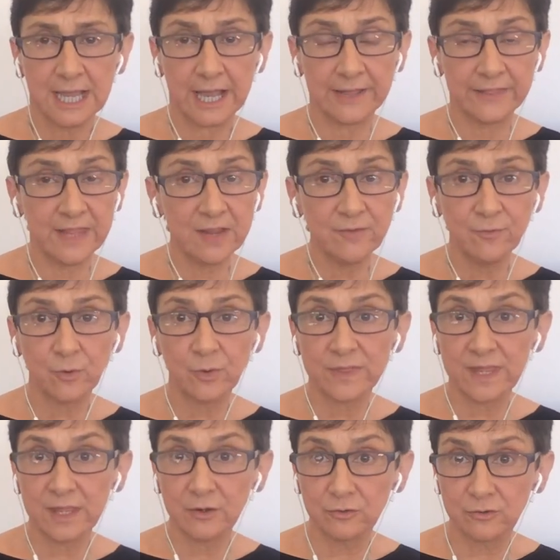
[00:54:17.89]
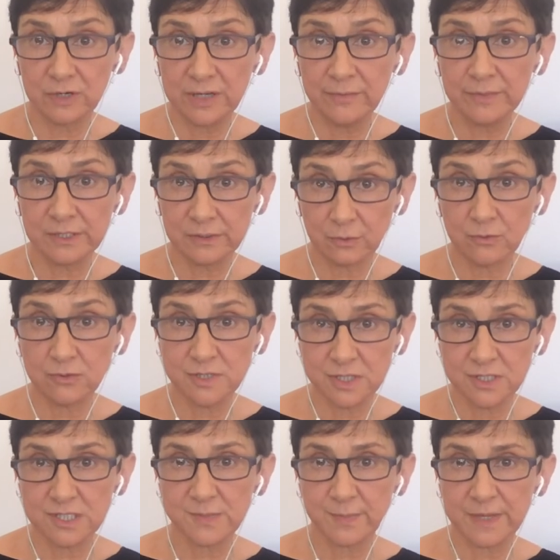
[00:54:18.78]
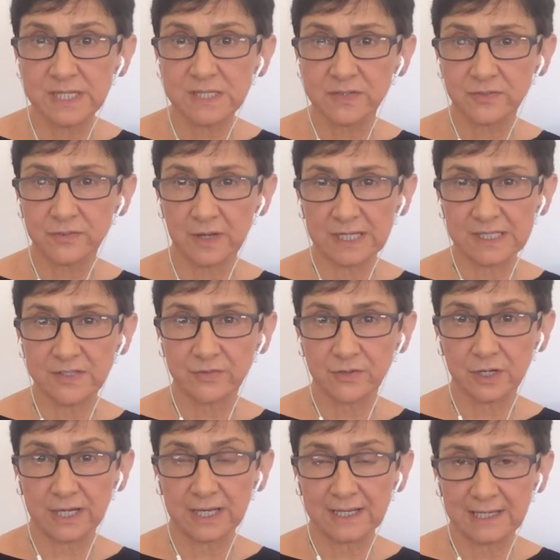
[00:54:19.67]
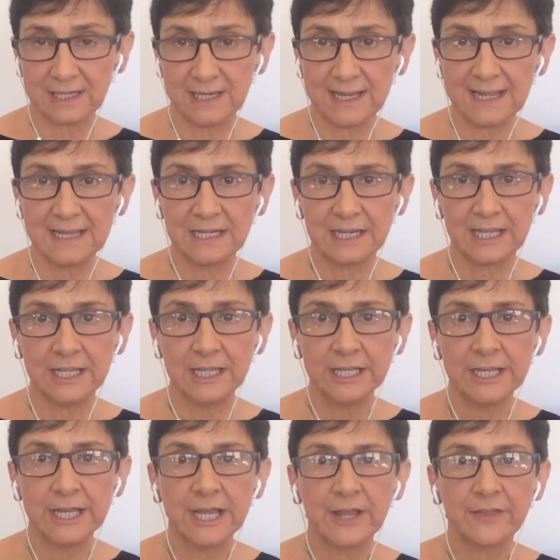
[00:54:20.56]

And therefore, the agreement also specifies very clearly